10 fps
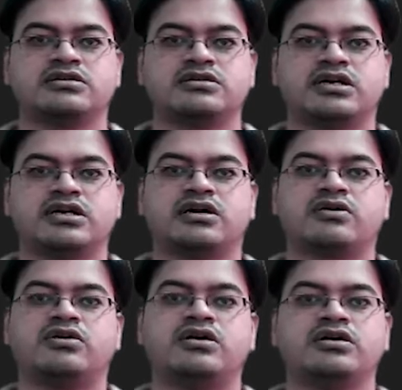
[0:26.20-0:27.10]
that are
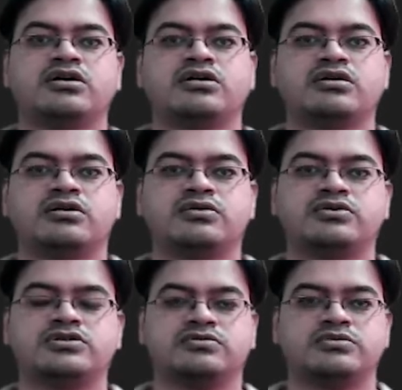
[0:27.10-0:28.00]
called
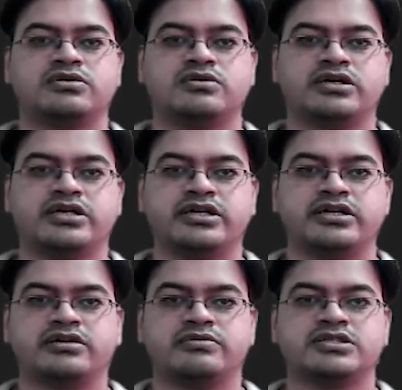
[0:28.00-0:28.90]
roots of the quadratic
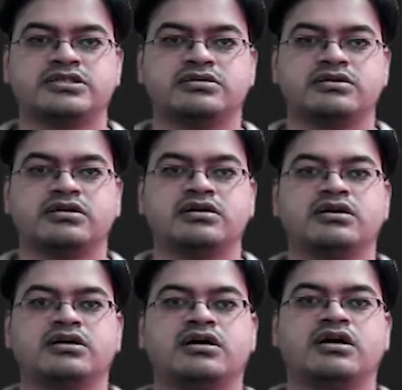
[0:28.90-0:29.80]
equation,
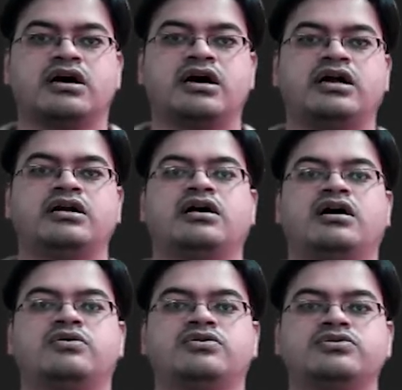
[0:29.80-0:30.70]
and how